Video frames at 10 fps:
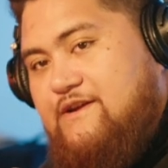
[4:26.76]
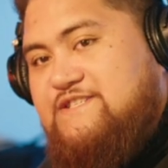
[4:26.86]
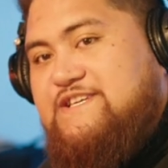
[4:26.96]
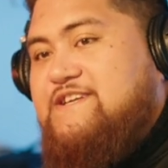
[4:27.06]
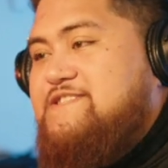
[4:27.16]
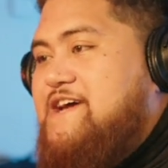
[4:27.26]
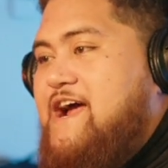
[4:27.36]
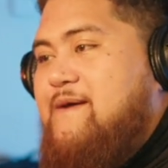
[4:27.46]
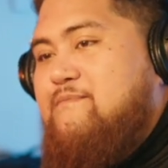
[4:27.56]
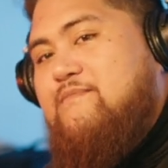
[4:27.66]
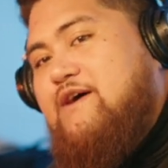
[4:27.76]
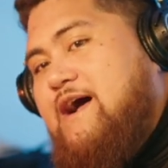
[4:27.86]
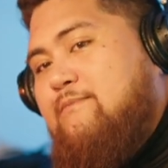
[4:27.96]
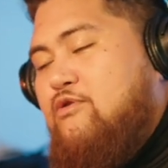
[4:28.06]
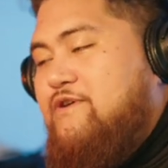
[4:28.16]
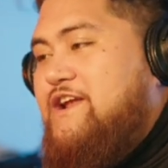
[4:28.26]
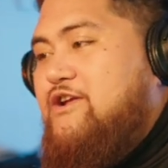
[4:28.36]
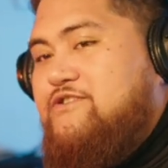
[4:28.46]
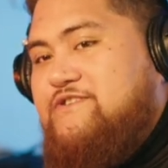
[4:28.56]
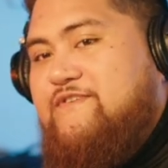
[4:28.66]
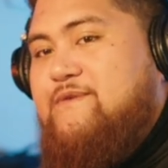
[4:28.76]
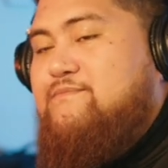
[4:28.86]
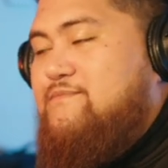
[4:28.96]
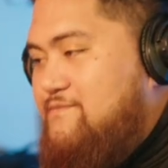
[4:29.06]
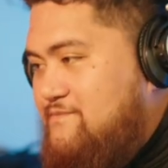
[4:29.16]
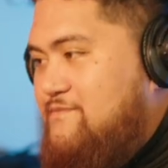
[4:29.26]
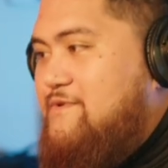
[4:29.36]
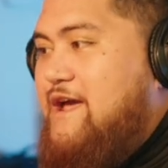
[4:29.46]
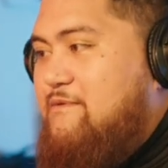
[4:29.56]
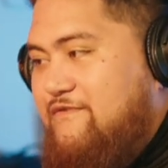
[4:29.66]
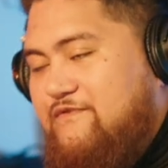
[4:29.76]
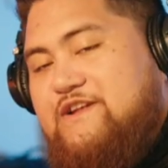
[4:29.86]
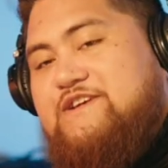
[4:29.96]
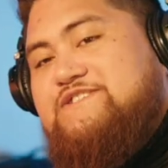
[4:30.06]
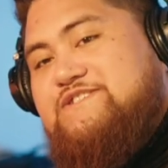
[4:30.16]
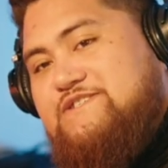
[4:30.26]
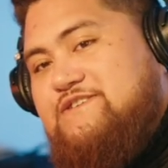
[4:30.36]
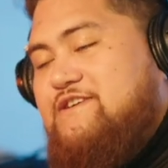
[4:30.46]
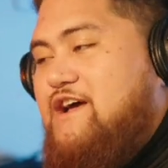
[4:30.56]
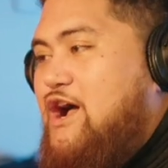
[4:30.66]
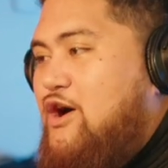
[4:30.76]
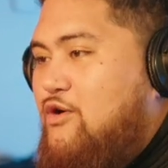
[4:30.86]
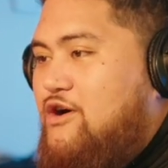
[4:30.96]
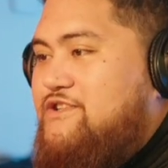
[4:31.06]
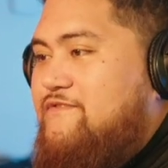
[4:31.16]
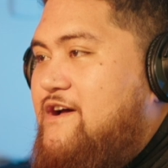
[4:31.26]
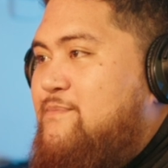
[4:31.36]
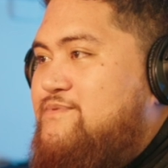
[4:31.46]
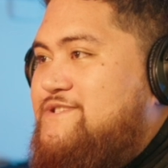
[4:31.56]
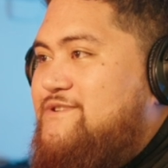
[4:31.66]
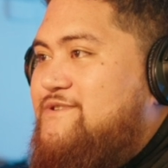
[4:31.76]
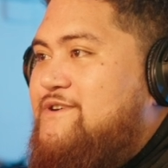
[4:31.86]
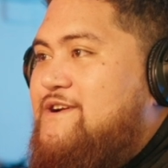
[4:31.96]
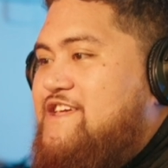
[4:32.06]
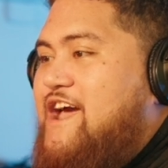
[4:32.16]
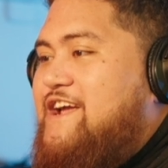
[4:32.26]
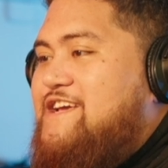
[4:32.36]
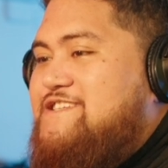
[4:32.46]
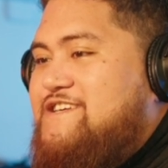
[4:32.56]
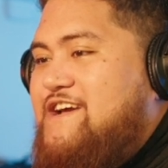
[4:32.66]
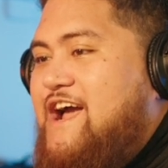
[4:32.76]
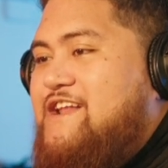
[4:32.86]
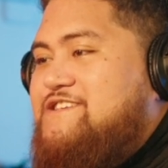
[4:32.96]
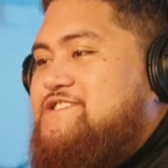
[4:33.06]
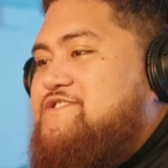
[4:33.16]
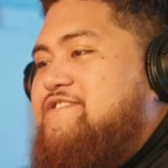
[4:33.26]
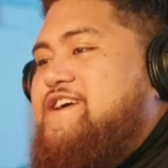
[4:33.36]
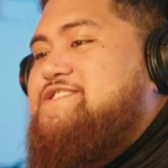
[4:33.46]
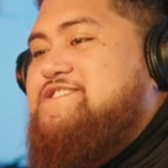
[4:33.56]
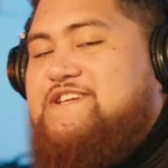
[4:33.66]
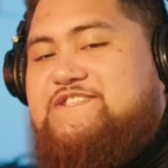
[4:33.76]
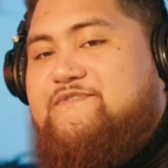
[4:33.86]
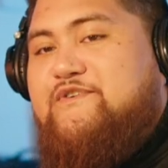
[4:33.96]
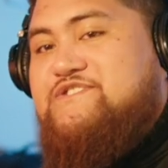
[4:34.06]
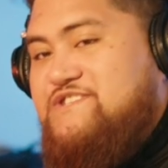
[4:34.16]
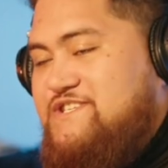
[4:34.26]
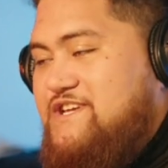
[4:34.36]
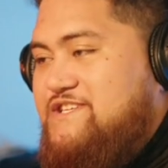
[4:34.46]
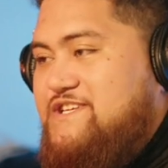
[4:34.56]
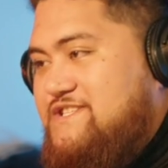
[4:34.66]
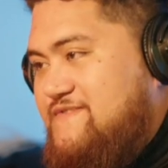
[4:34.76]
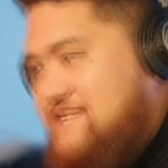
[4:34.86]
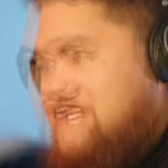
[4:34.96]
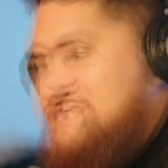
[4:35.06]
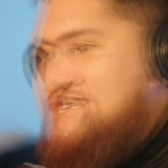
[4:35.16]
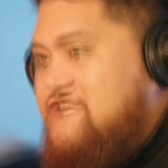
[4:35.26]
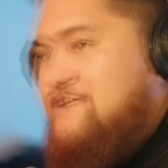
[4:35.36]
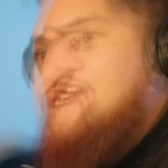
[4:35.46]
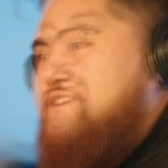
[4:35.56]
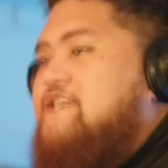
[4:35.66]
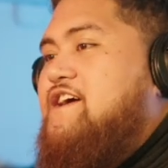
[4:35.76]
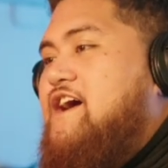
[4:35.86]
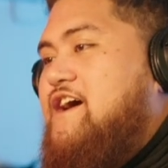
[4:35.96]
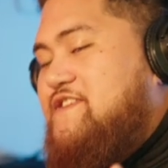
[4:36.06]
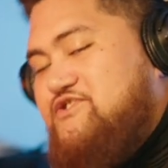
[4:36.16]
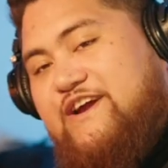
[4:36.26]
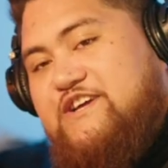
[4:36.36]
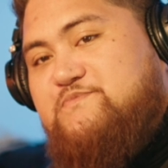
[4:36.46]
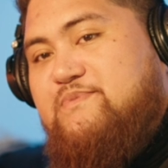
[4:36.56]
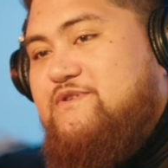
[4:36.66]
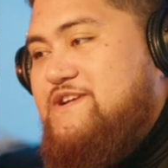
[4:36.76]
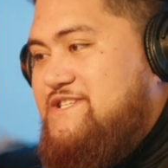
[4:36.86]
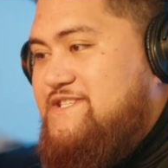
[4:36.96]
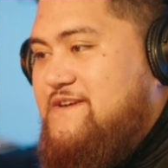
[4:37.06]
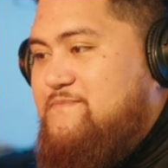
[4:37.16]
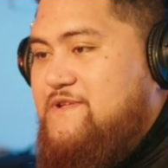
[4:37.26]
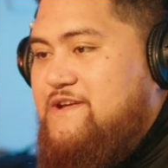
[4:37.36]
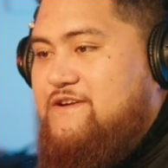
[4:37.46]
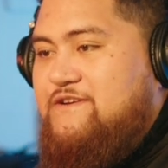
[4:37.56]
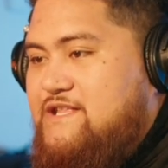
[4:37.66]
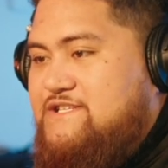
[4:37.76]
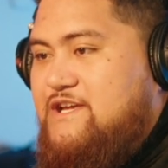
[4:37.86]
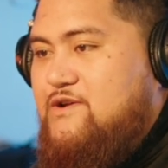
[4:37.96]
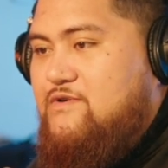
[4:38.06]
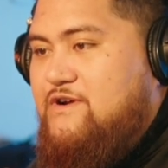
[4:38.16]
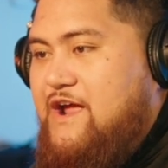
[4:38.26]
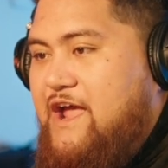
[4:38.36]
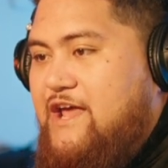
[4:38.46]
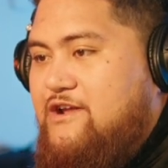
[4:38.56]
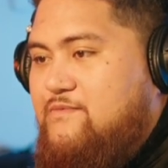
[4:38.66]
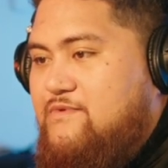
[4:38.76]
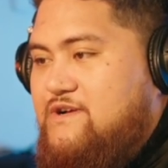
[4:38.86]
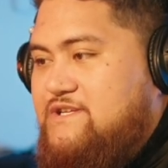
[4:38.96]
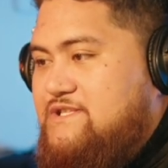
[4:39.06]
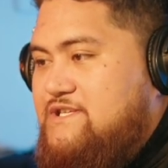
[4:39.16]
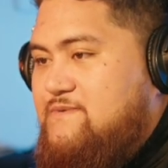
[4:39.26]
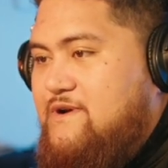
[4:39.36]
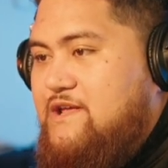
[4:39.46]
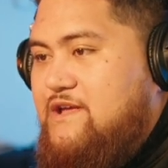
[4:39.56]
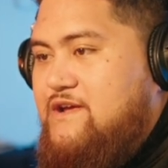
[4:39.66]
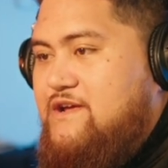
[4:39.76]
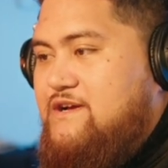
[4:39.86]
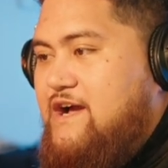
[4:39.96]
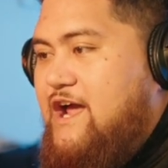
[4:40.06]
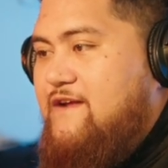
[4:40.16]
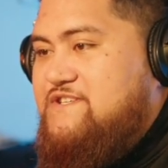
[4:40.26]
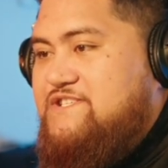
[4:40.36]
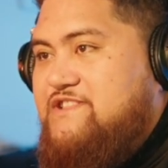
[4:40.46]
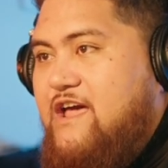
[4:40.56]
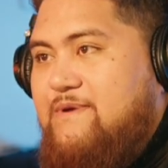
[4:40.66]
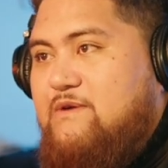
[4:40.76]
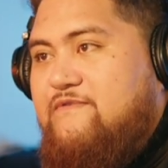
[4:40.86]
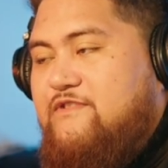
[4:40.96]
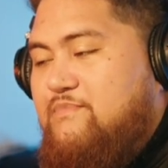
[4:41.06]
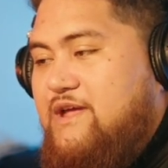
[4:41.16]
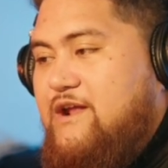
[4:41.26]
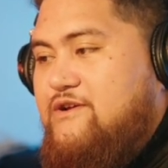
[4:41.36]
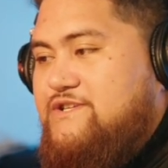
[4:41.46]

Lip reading: Second time, I'm already an octave up. And we finish a whole octave up. So yeah, I guess it kind of just creates a sense of urgency, a sense of tension. The track is building to something. The second organ I added was this one here, kind of just stabbing with the piano.